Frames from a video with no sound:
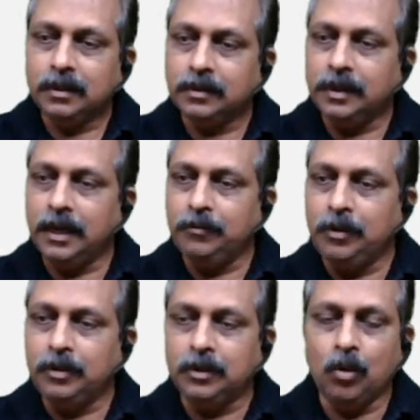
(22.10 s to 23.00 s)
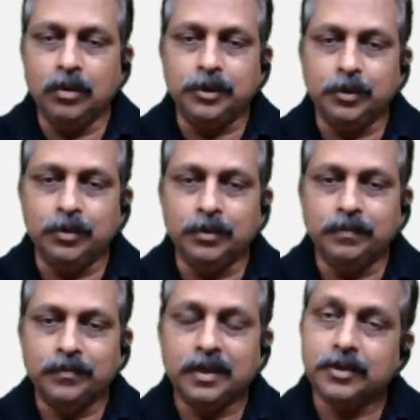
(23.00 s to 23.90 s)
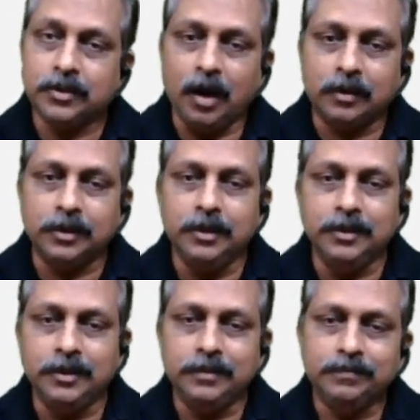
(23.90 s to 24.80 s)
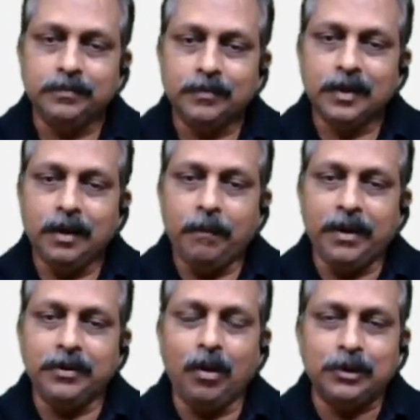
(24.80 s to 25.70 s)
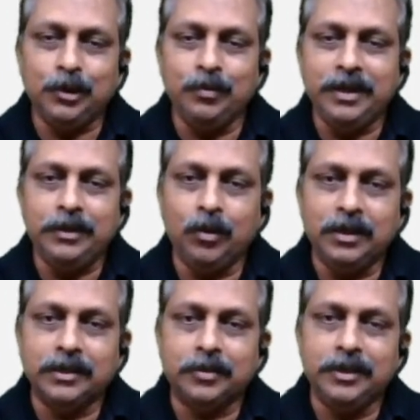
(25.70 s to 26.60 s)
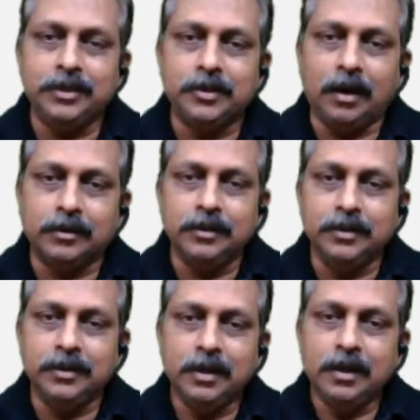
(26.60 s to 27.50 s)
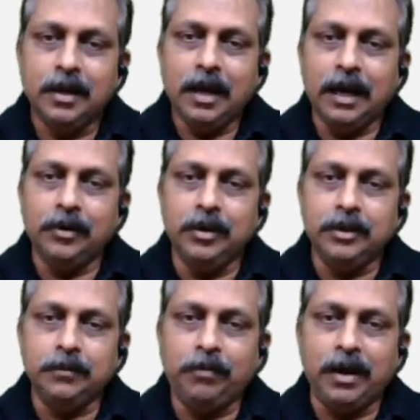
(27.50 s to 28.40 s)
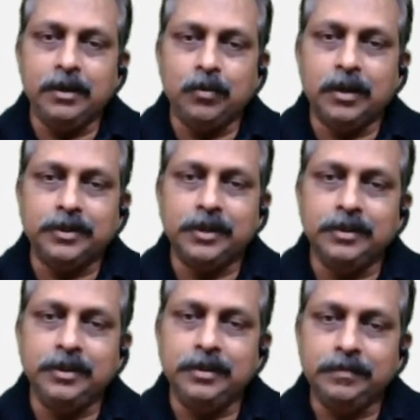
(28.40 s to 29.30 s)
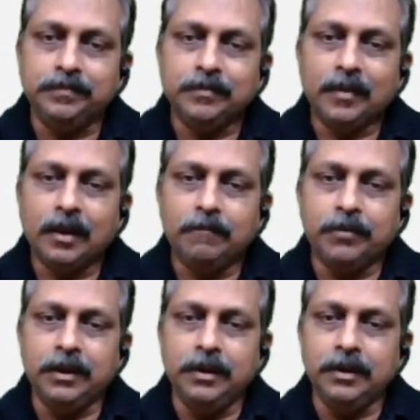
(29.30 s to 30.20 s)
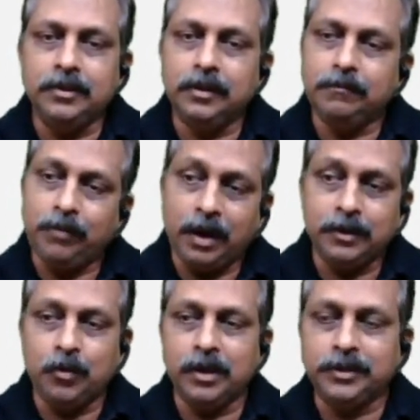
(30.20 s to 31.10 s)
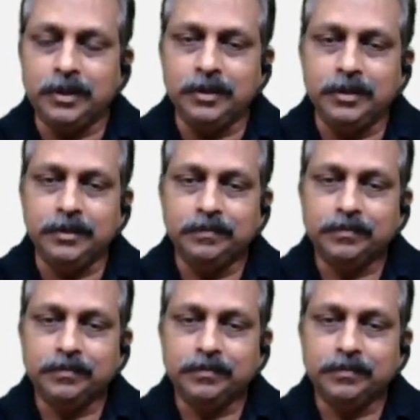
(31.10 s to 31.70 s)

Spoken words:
then we'll go to starters, but not too many, only three starters. Errors, five questions, fillers, five questions,